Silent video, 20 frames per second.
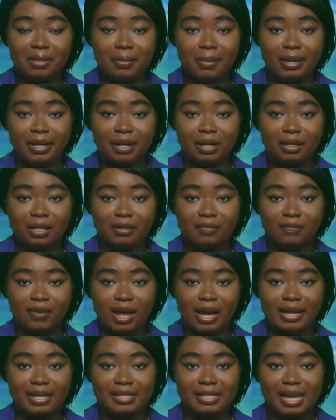the medical
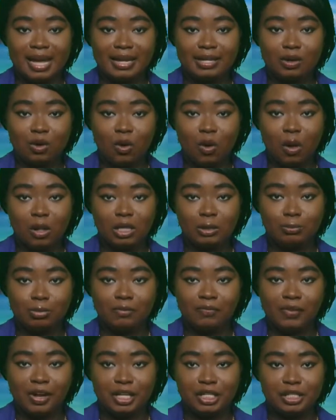advice and all the
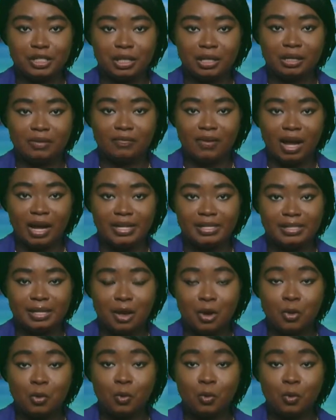professional advice